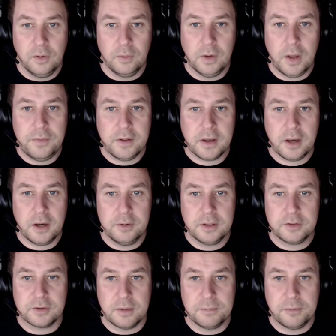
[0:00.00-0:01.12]
Although the code
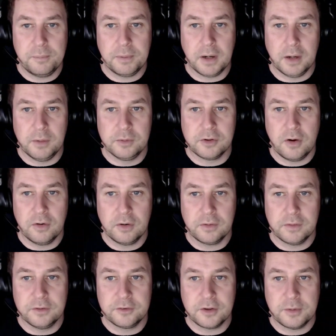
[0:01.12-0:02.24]
example below is longer
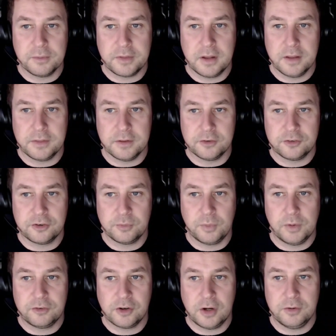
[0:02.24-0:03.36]
than some of the others
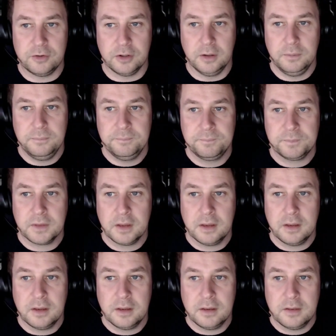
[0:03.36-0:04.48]
we've shown you,
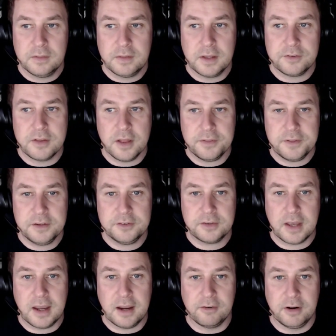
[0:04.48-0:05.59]
there's nothing
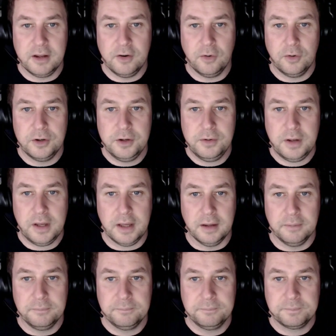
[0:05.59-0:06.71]
scary or new
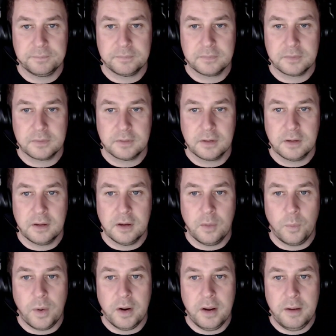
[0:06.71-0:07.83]
here.
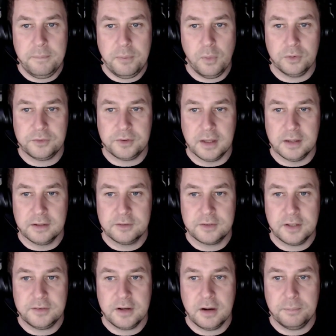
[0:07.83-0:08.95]
We're importing,
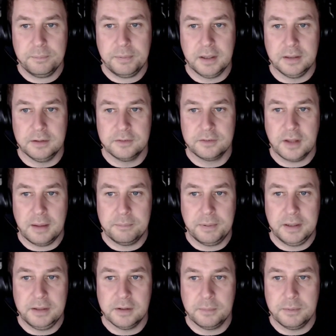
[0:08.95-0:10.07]
setting up pins and
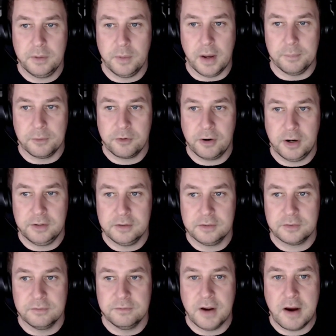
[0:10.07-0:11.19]
PWM, creating
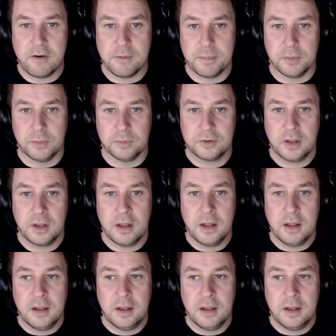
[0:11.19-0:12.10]
some variables,